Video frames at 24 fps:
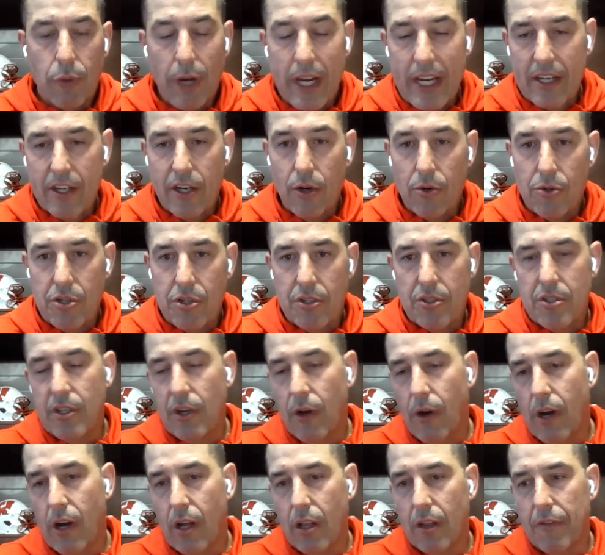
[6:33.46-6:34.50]
great
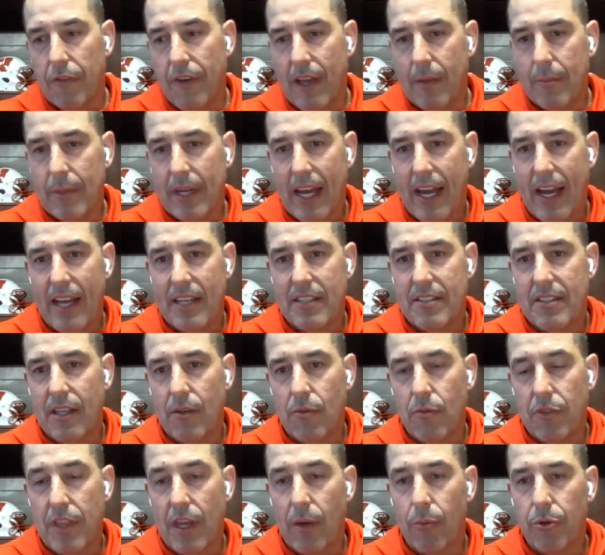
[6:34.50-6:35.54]
coaches, Hall of Fame guys
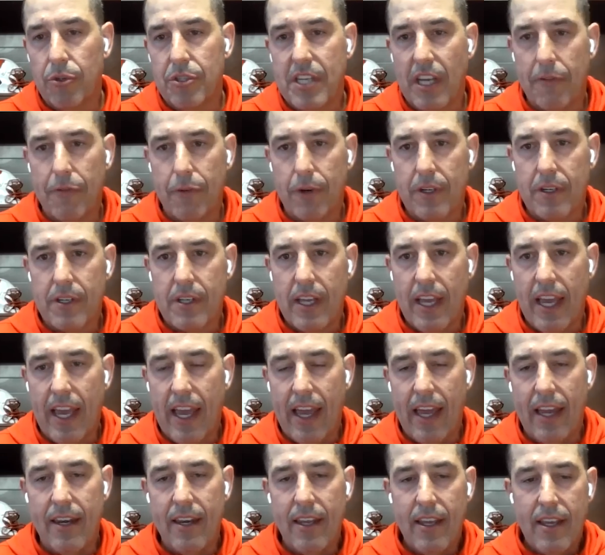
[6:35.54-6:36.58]
that were different
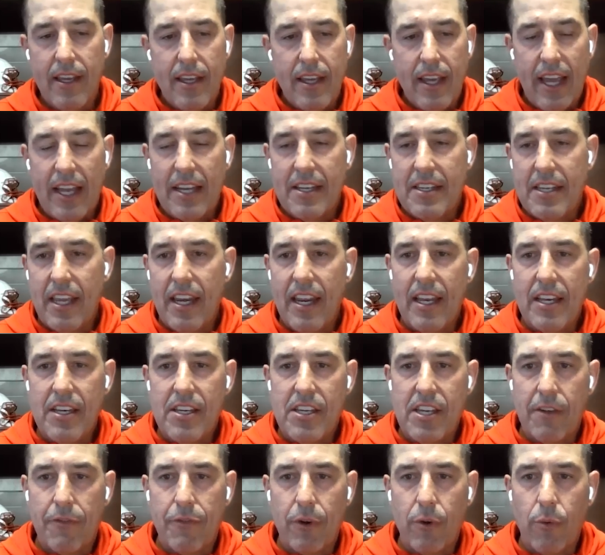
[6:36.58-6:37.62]
and did it
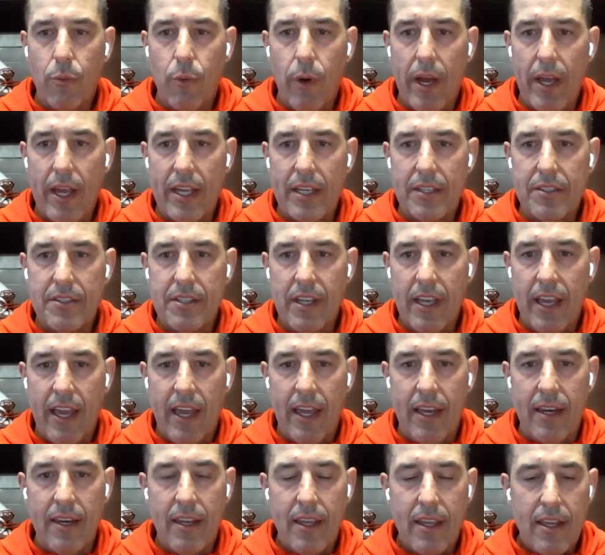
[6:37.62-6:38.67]
in different ways.
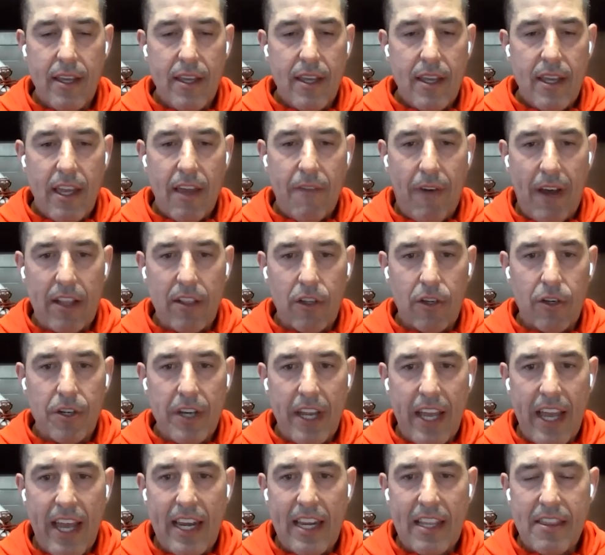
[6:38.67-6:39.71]
And if I
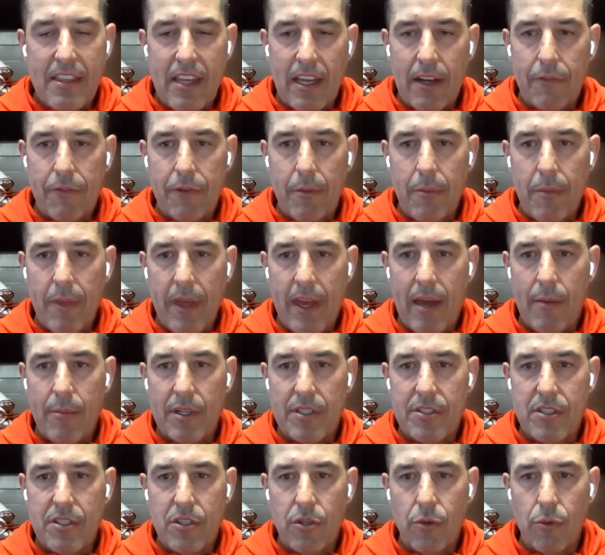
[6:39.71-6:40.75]
learned anything from
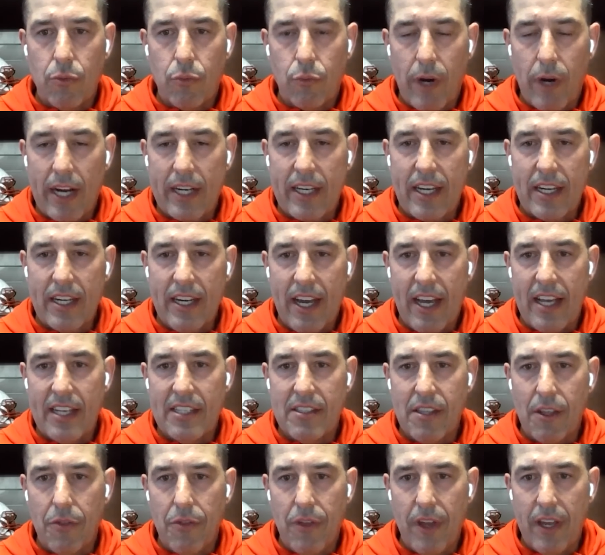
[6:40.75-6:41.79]
them, it's to
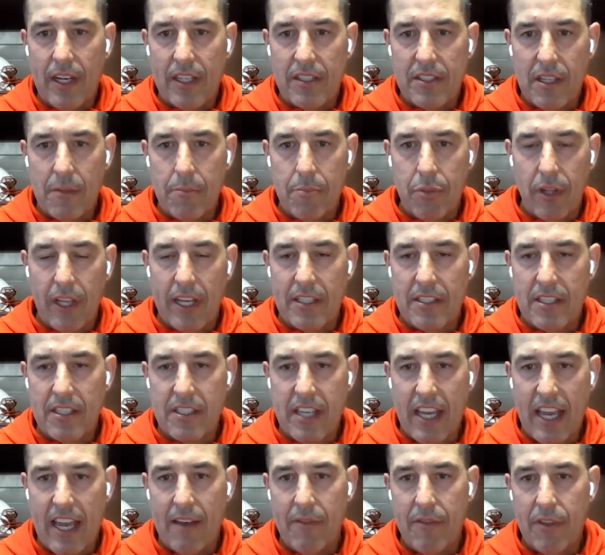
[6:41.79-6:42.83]
recognize the things that
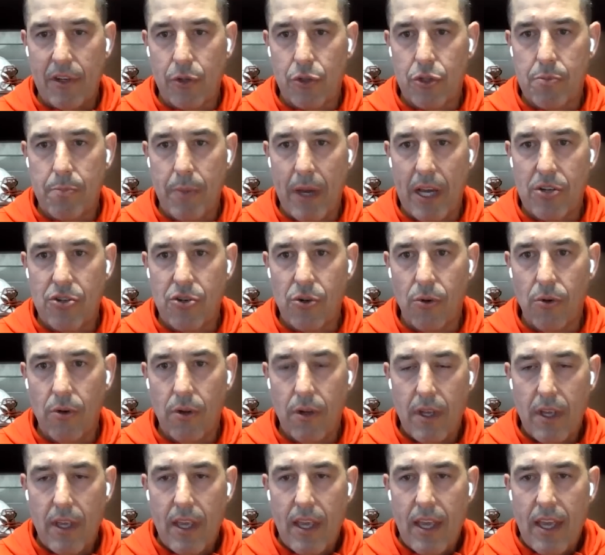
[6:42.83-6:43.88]
places have that are
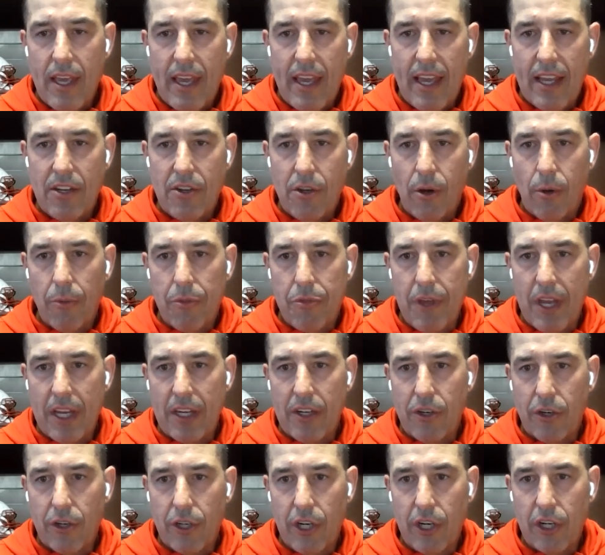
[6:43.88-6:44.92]
special, and don't
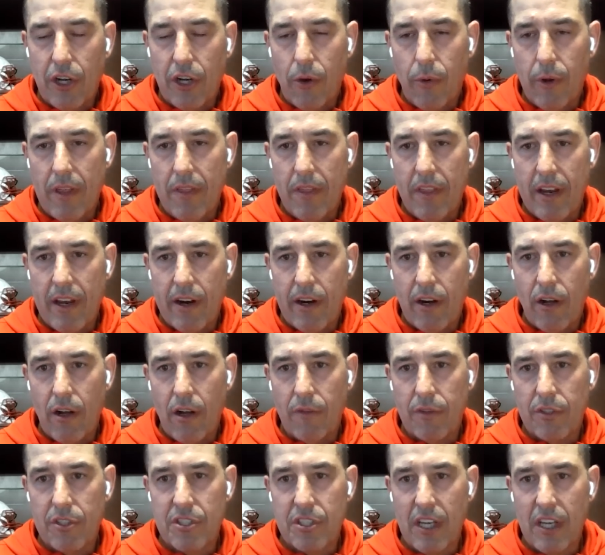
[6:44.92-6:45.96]
think you're going to go in there and
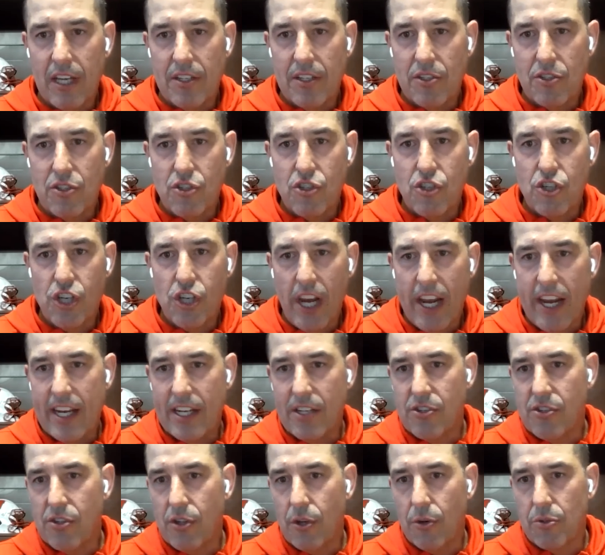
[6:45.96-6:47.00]
all of a sudden
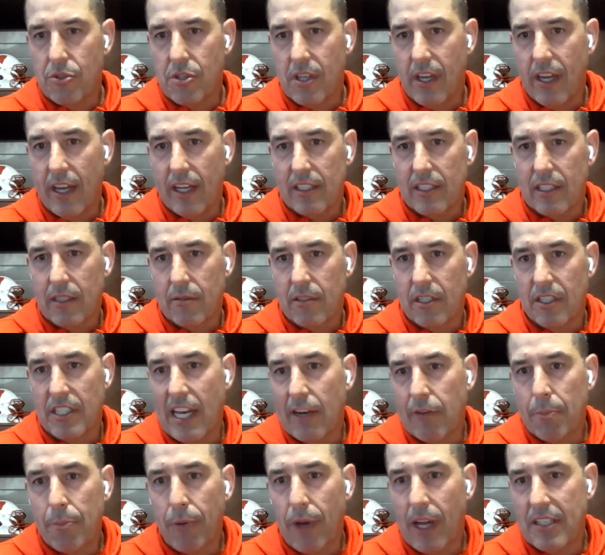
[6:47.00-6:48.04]
change those things,
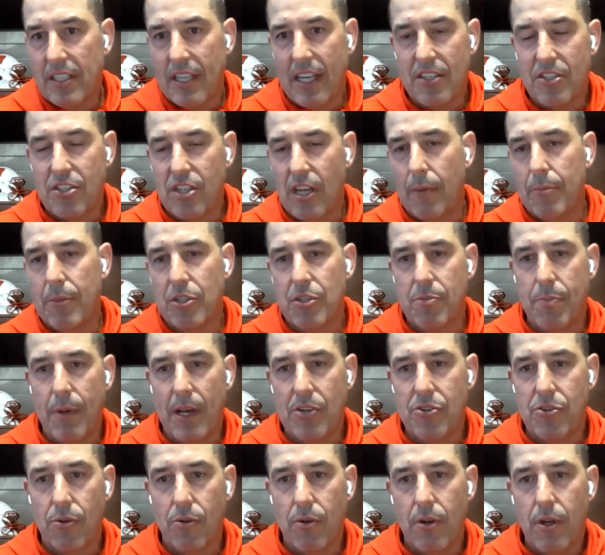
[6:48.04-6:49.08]
because every place has something that's
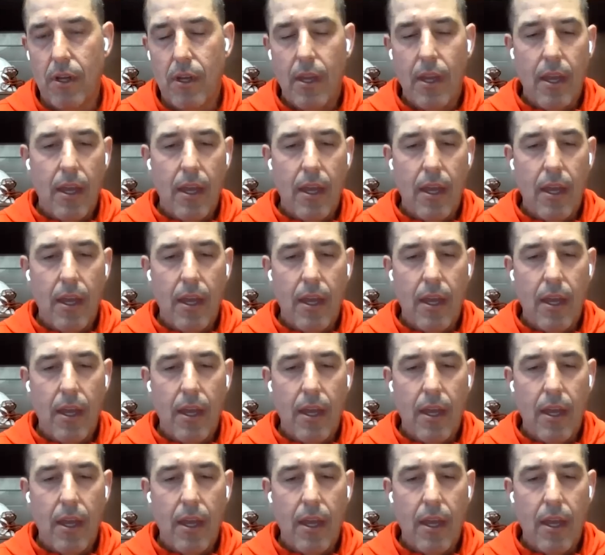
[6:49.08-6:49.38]
special.